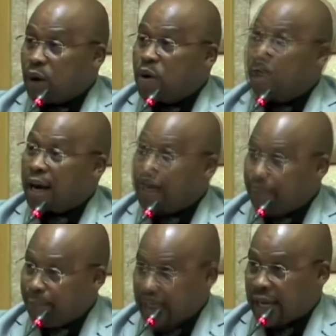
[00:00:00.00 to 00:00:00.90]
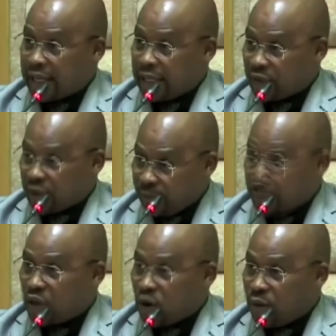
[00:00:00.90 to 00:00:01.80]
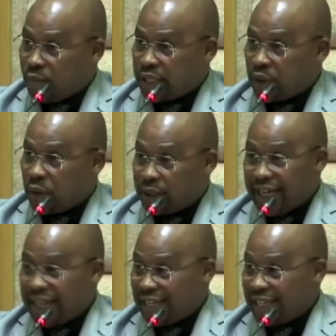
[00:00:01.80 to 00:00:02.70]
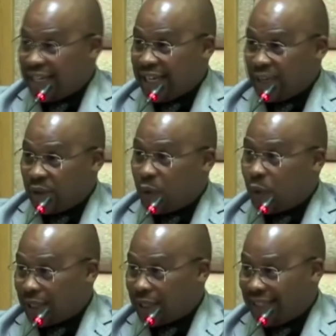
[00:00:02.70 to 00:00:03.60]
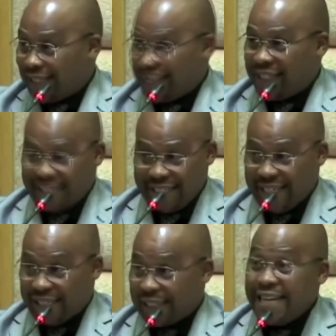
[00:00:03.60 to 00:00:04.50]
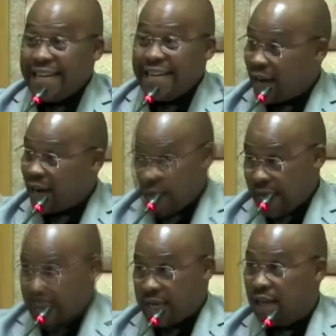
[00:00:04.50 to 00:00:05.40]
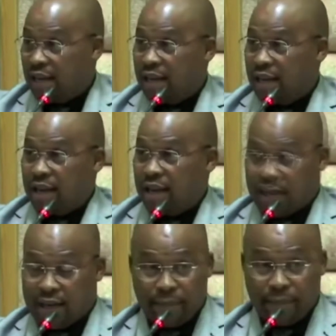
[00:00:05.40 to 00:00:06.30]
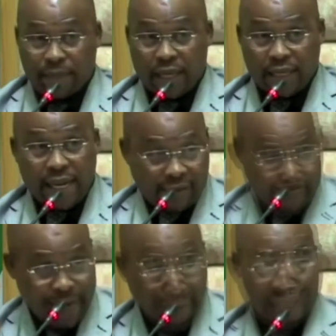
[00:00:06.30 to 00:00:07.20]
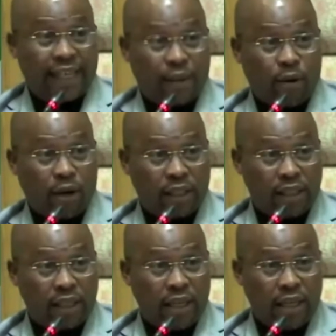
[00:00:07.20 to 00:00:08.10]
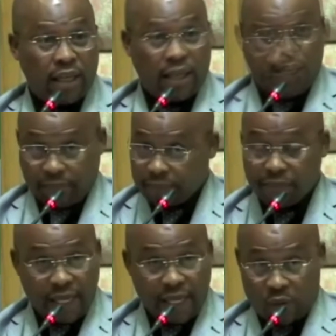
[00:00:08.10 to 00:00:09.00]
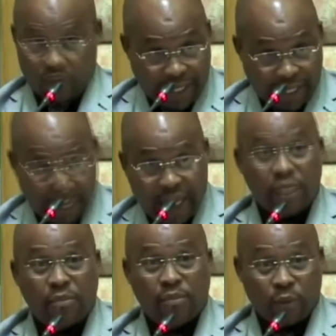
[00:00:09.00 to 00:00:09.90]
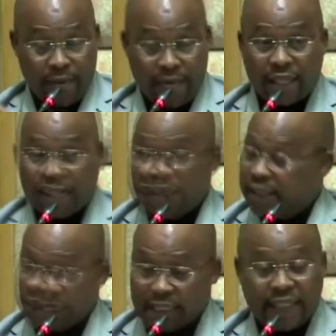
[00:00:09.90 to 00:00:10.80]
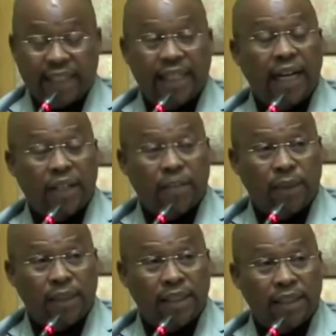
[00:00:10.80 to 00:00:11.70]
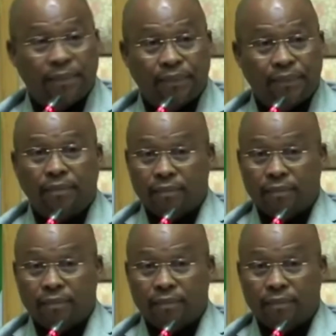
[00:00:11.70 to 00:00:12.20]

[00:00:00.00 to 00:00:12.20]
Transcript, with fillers: When we come back from that committee, we'll then indicate what the decision is either way. And I've made that point. And we'll allow him to make these leading arguments.